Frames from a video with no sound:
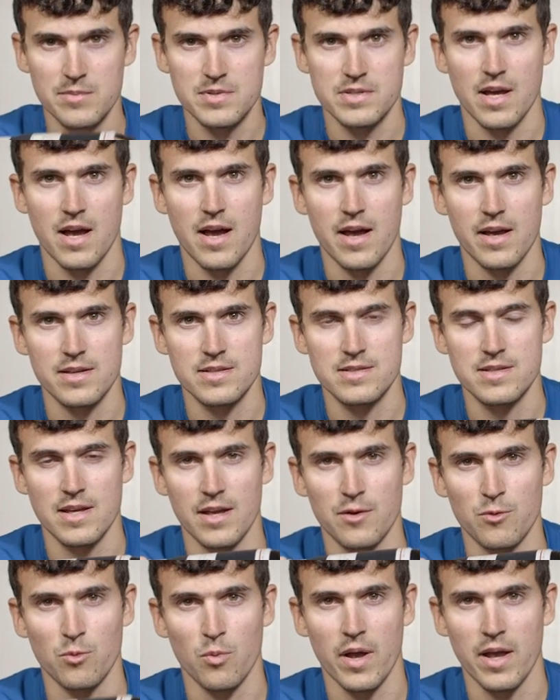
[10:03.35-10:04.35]
size
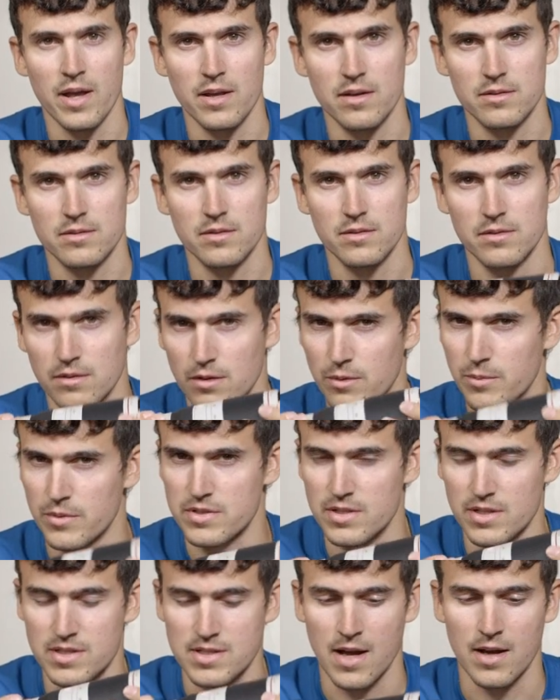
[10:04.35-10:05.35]
and weight,
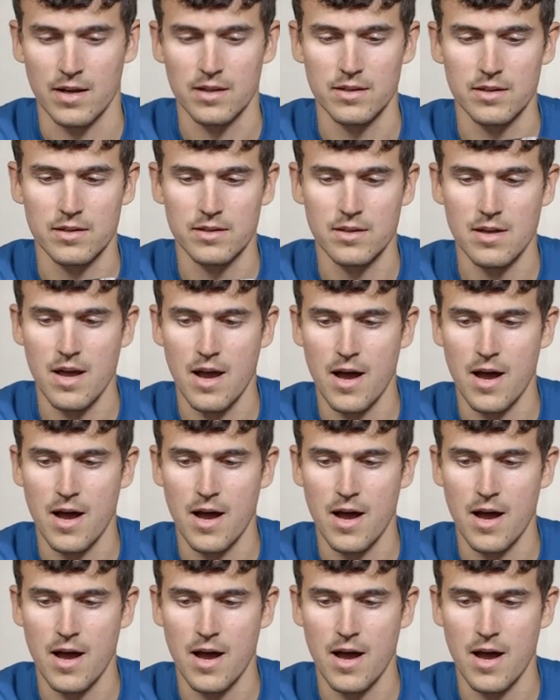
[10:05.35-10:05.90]
almost exactly.